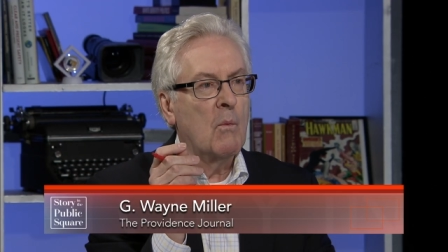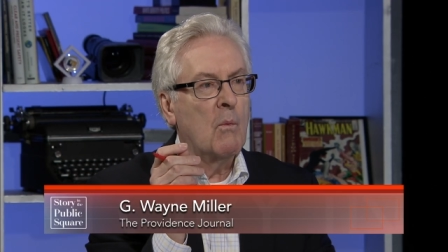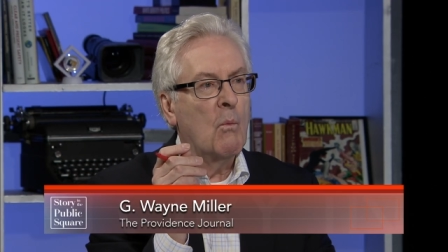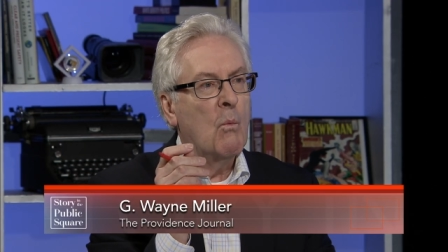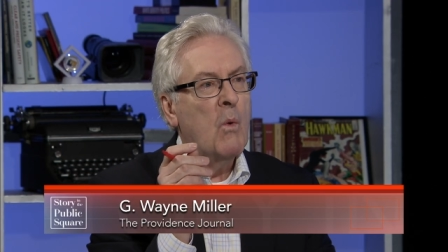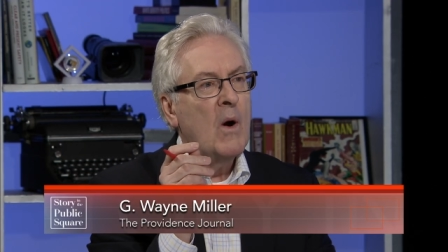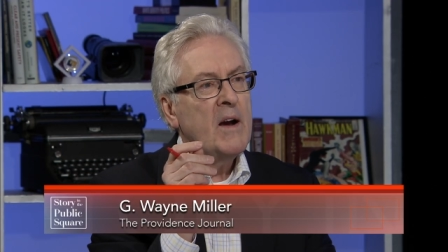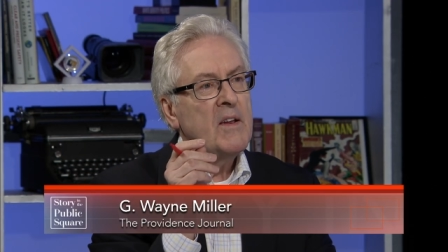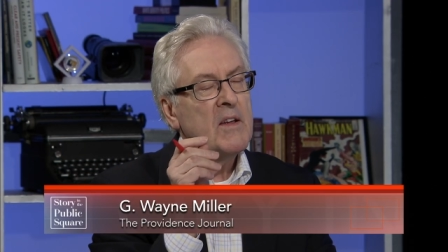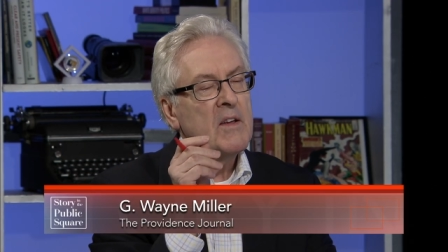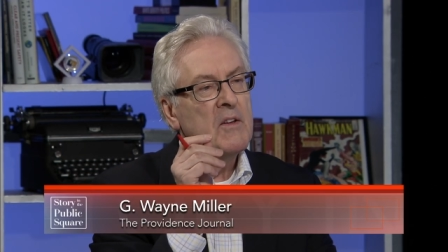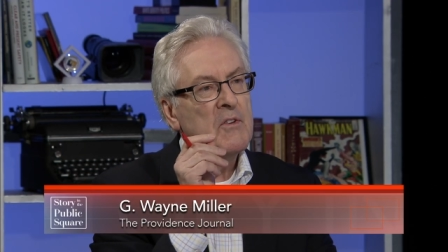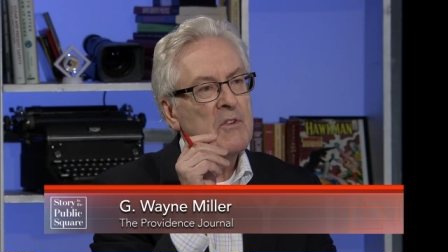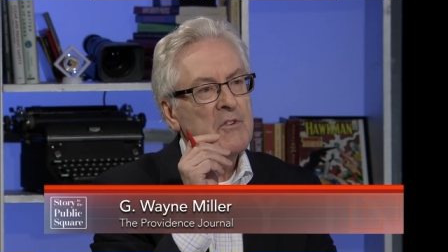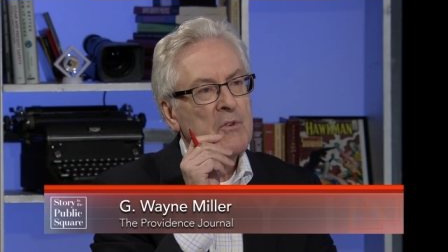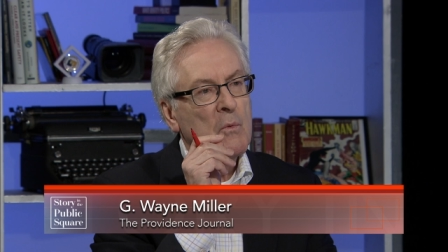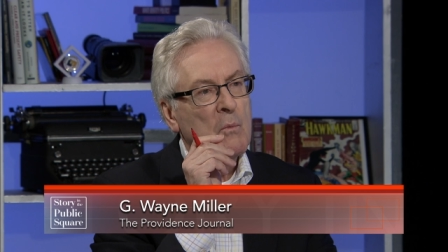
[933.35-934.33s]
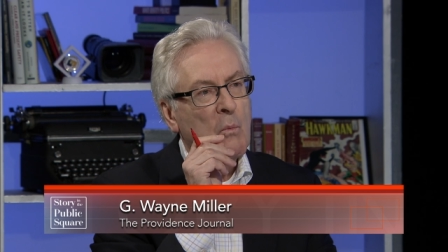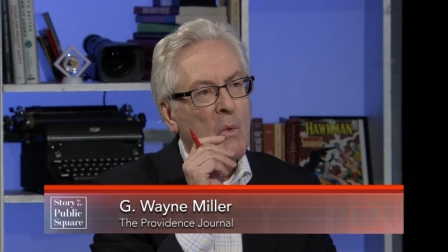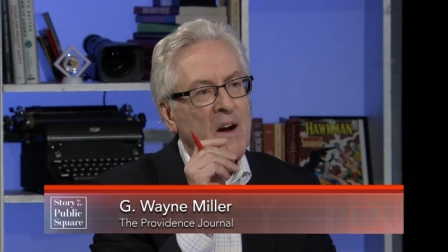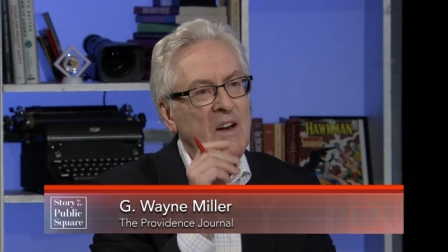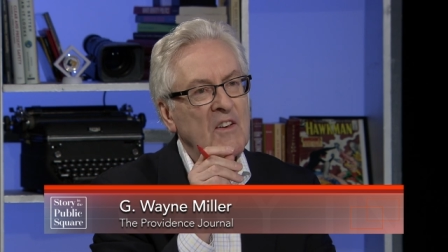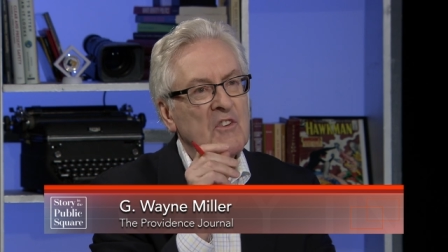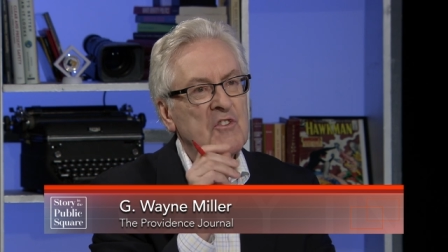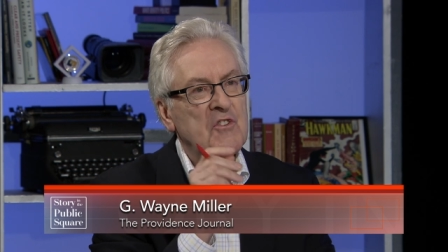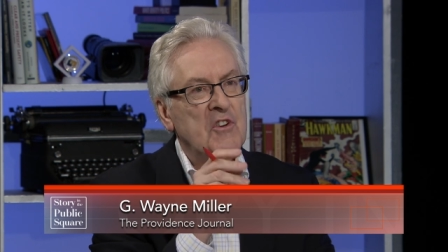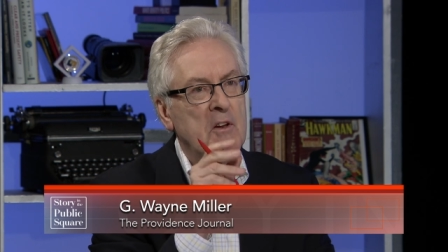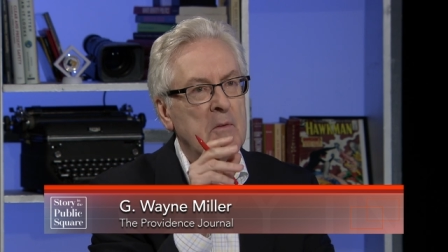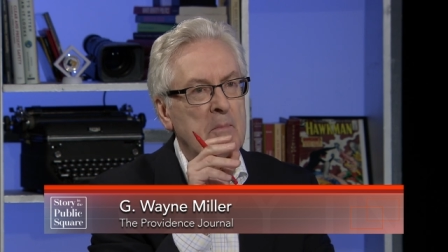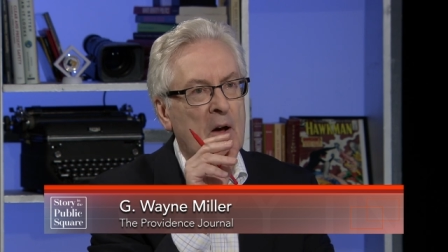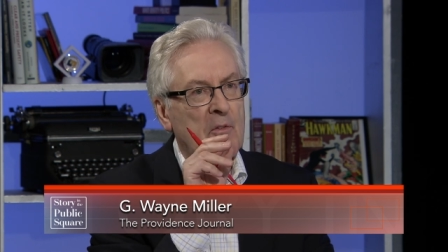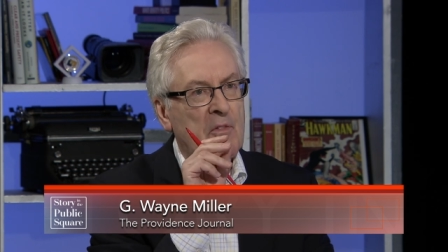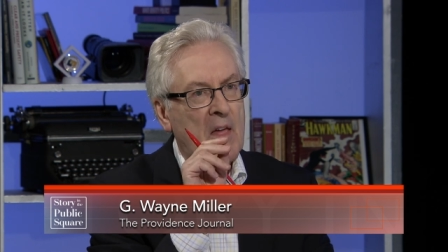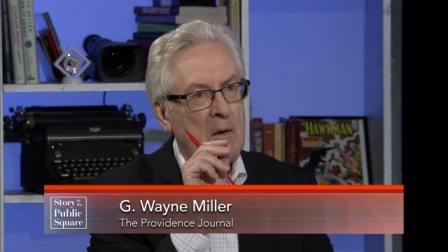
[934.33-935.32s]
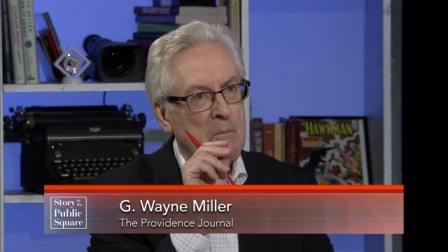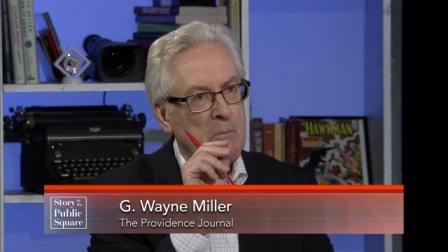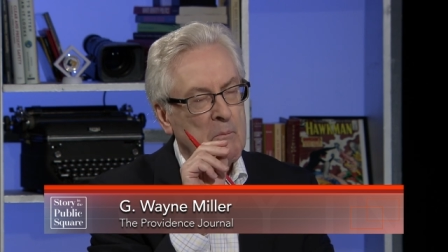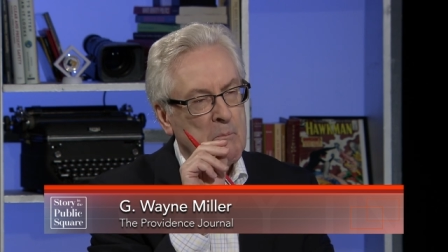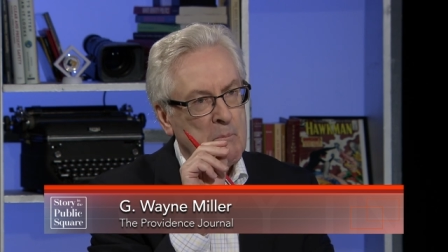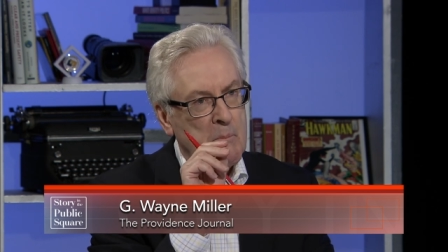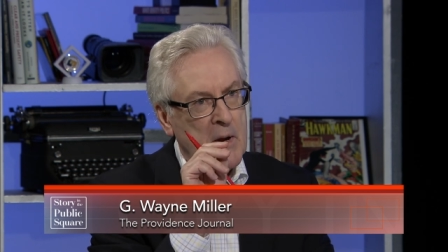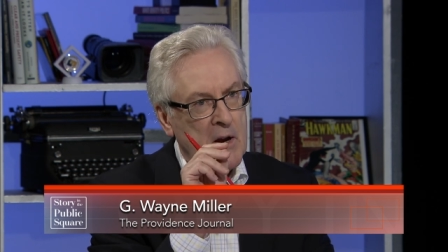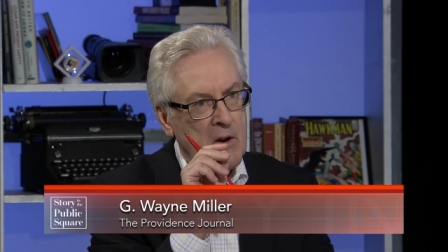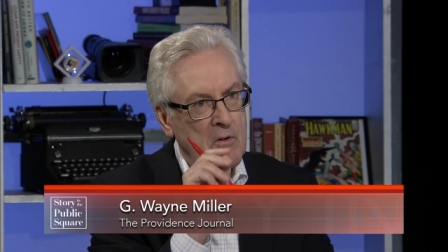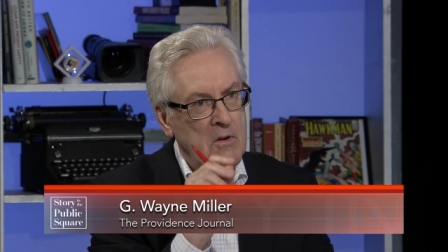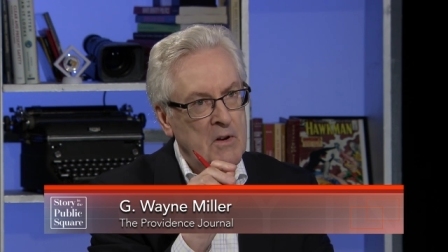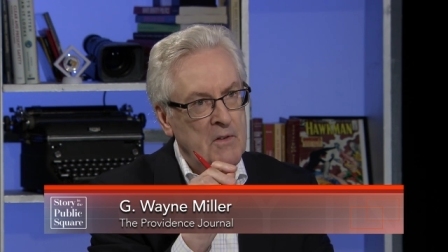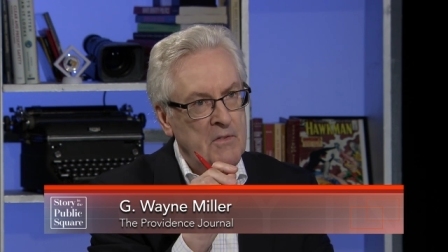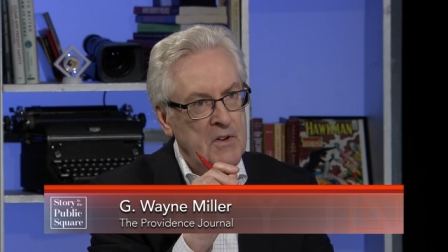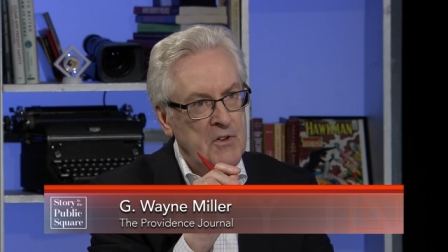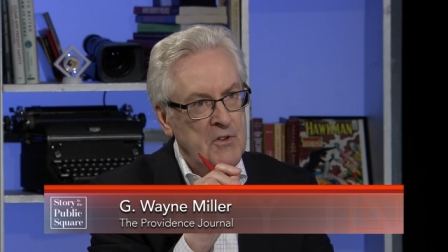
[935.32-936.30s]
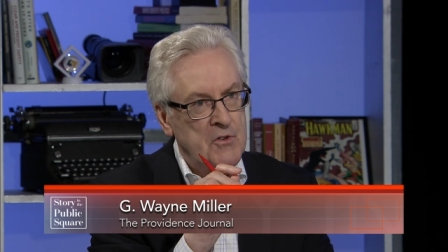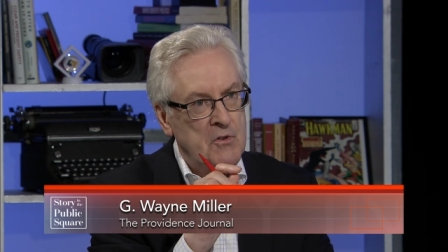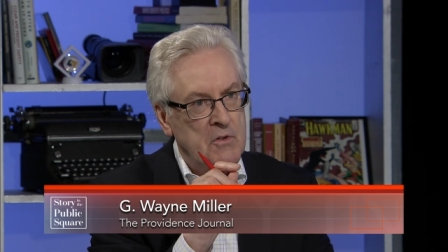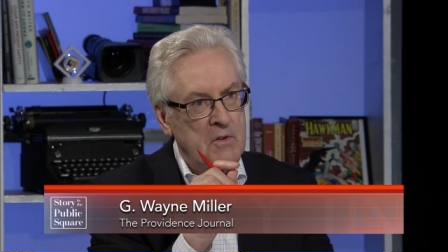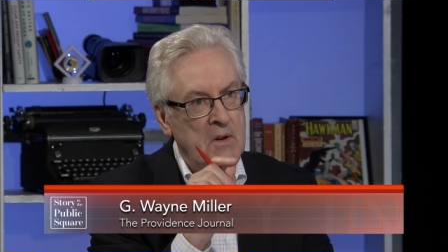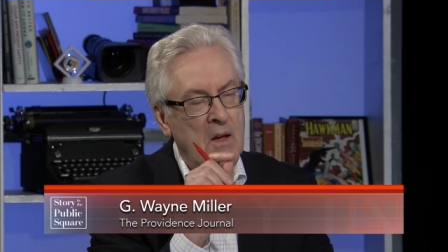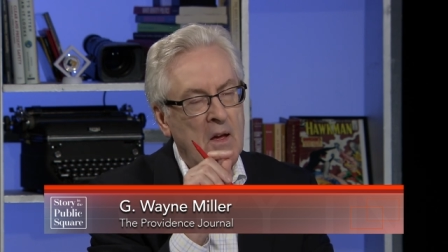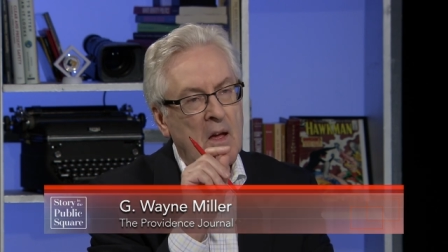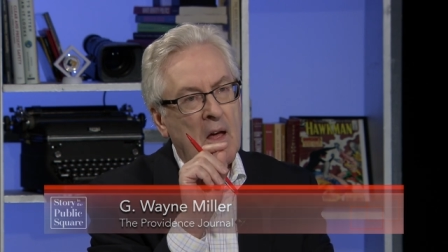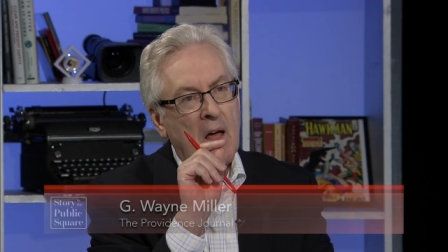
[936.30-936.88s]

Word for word: What is, what is it about that period of history